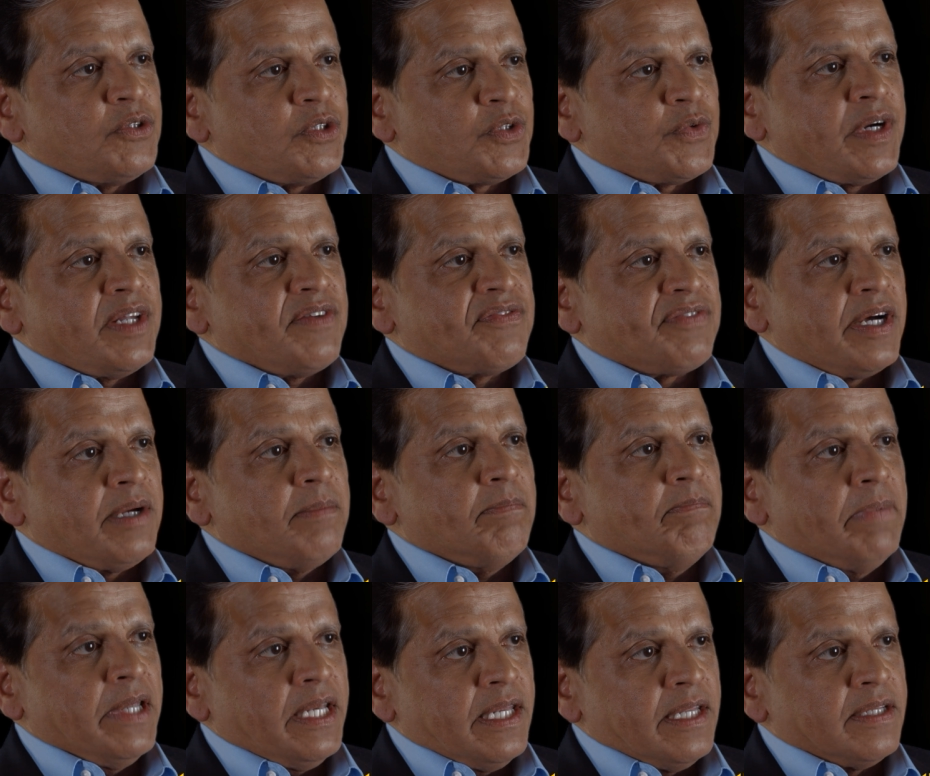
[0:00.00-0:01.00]
to
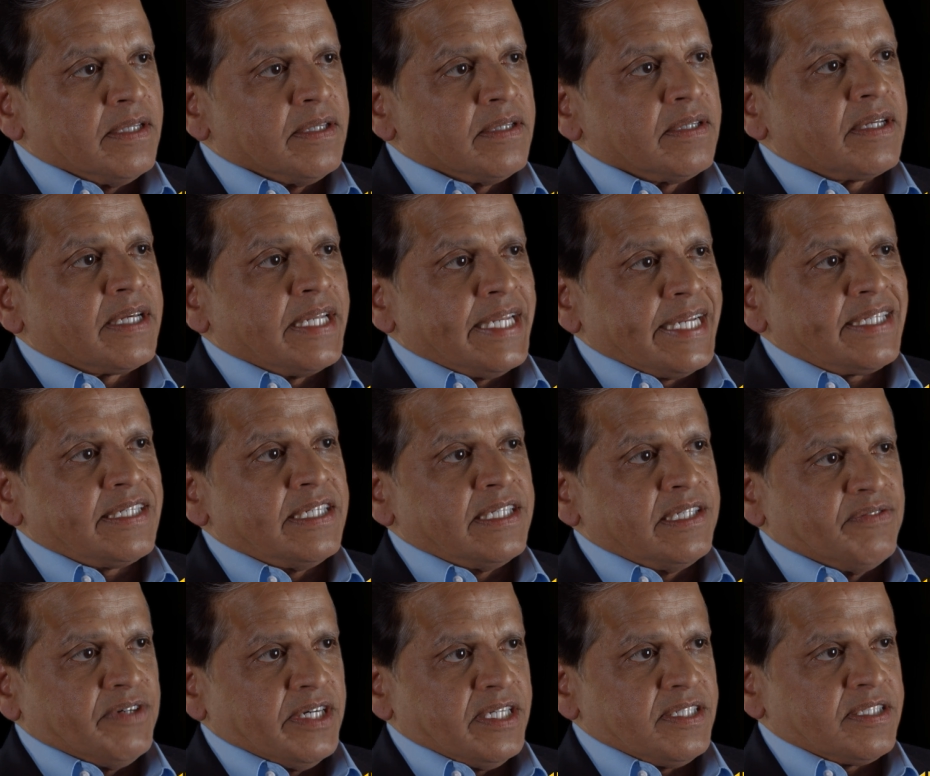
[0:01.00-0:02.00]
25 billion connected
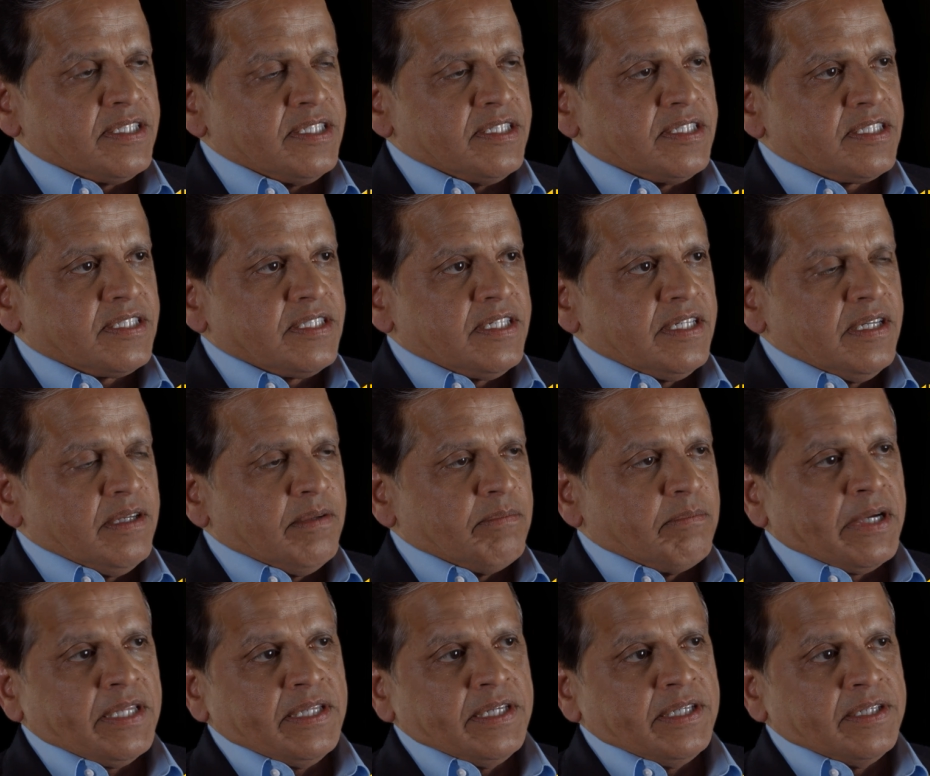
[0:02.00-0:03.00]
devices
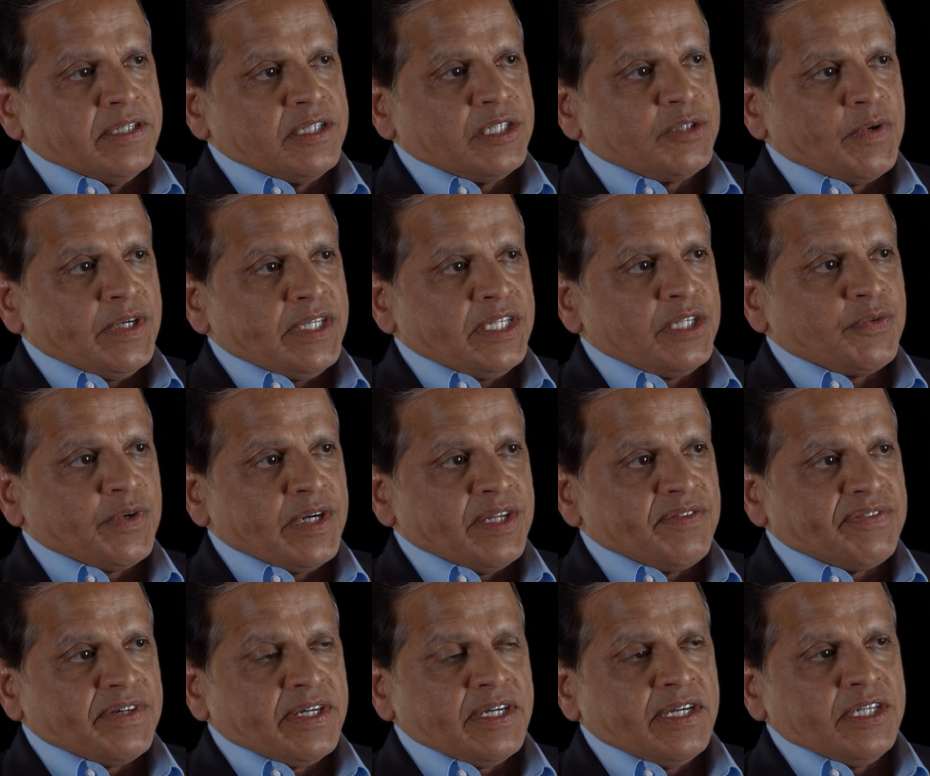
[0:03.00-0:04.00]
by the year
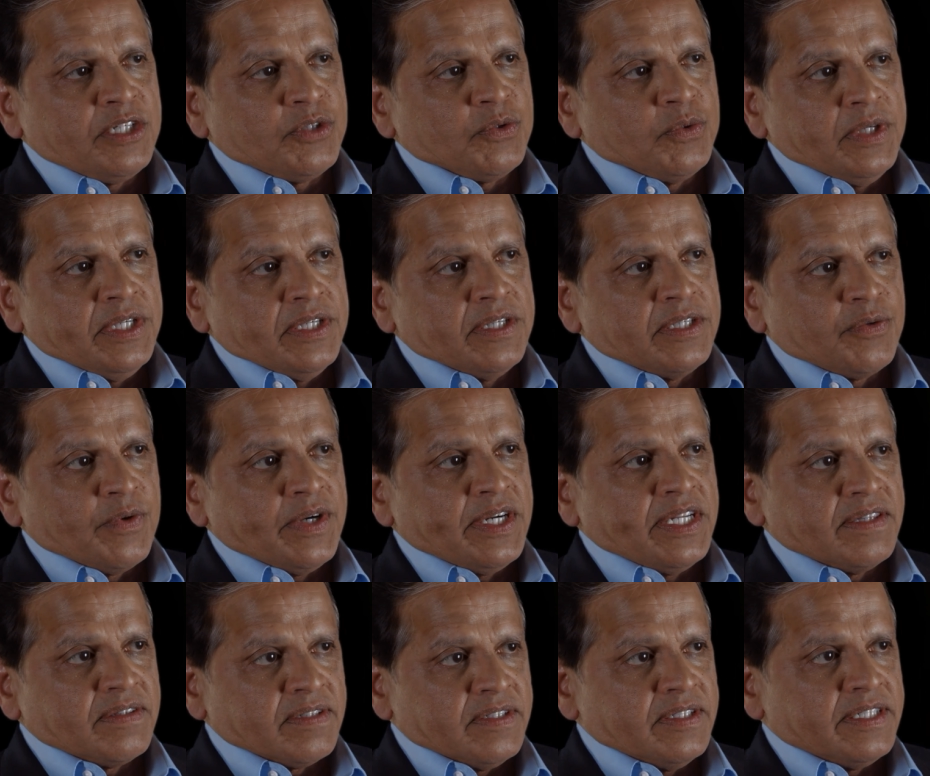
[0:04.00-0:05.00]
2025 to year
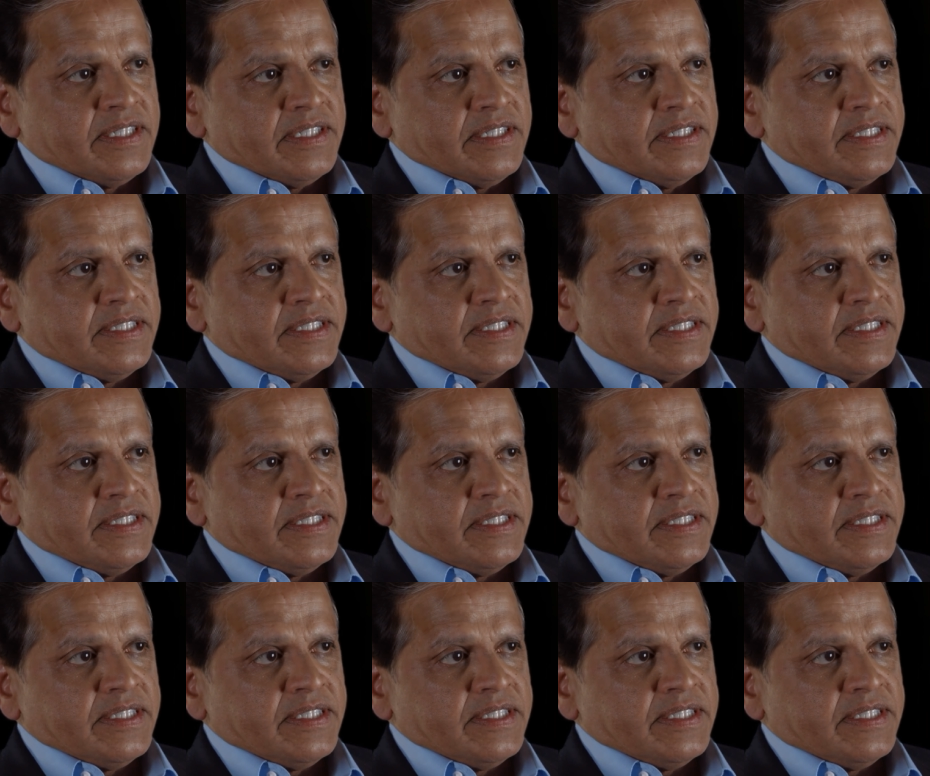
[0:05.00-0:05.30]
2030.